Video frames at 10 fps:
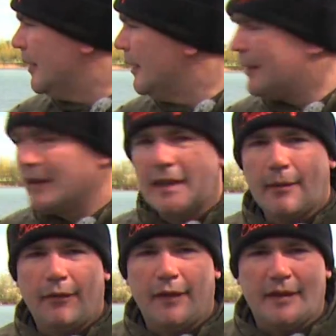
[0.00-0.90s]
A lot of the time
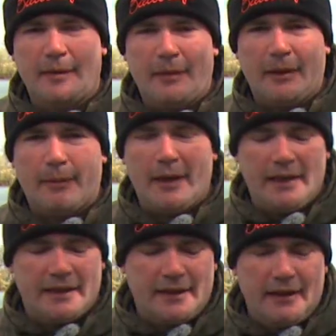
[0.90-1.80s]
I'm fishing big
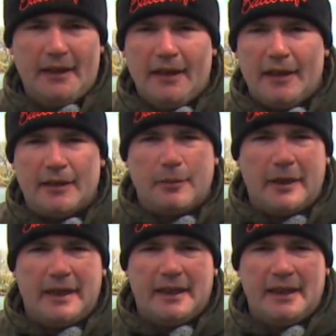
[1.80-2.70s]
pits, it's
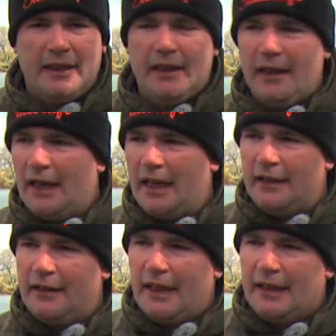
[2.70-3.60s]
windy and
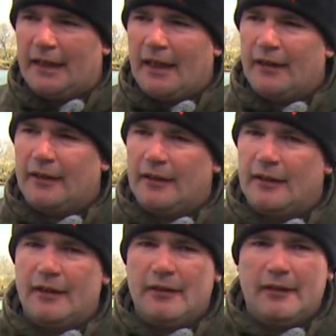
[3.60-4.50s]
you need that
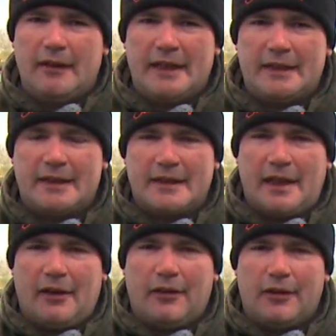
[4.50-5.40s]
lead to
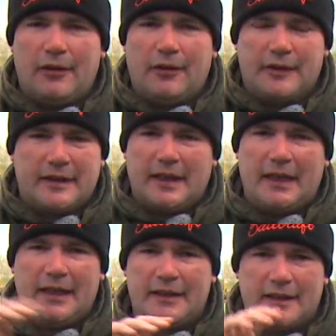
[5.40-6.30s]
stay on course,
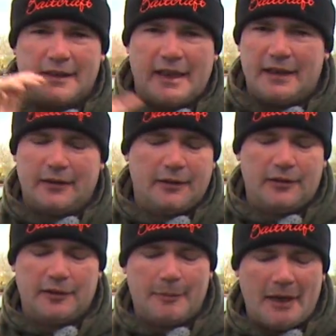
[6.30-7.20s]
and it just stays on
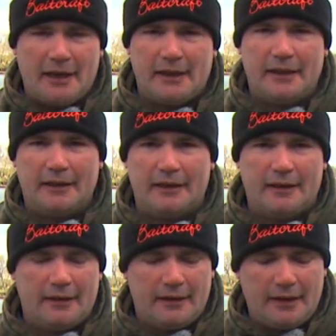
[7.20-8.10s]
course better than,
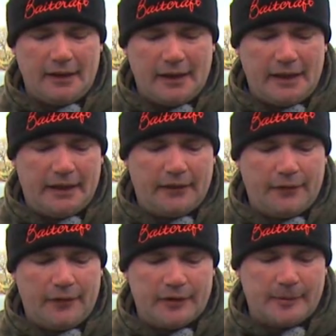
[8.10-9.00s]
you know, any of the
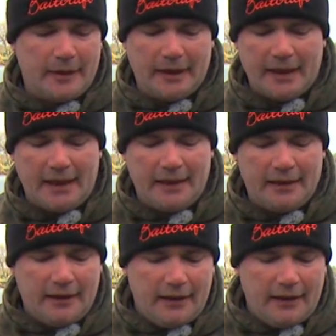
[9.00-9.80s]
4s. But again,